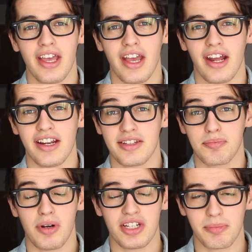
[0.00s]
and it's
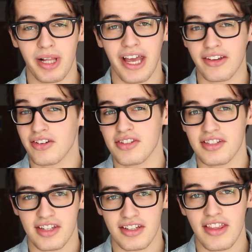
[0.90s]
pitch black
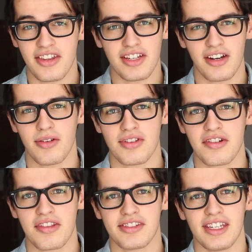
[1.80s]
in the tunnels
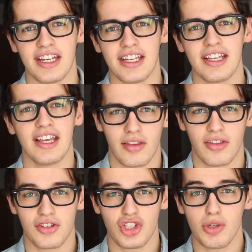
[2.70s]
under the city,
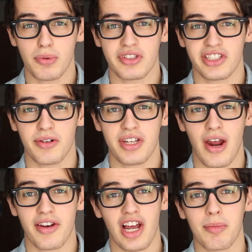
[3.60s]
the Tube will slow
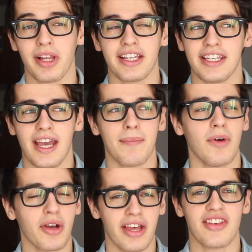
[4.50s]
down and I'll be like, yep,
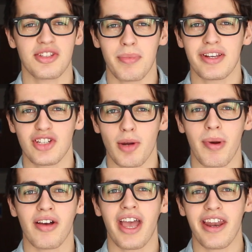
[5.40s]
okay, this is my stop.
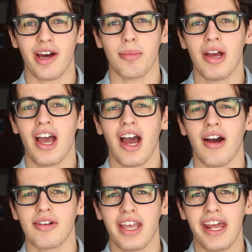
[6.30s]

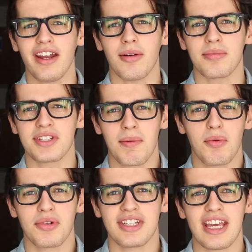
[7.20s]
I'll get up, someone
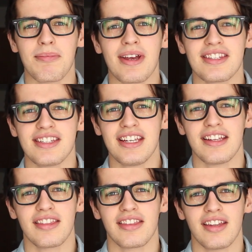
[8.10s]
will take my
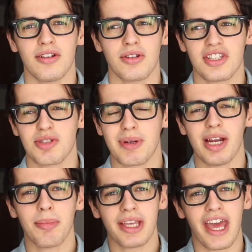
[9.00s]
seat, then it'll just speed
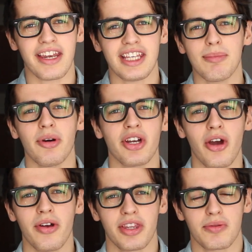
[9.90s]
up again and keep on
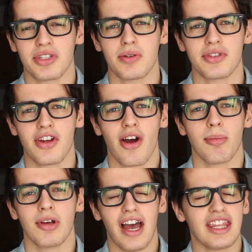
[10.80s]
going, there was no stop.
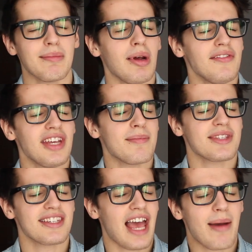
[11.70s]
And the amount of times
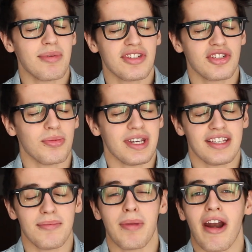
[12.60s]
this happens to me is
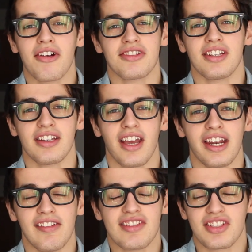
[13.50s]
embarrassing, and
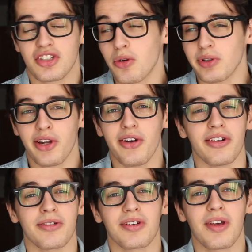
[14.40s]
I just don't learn.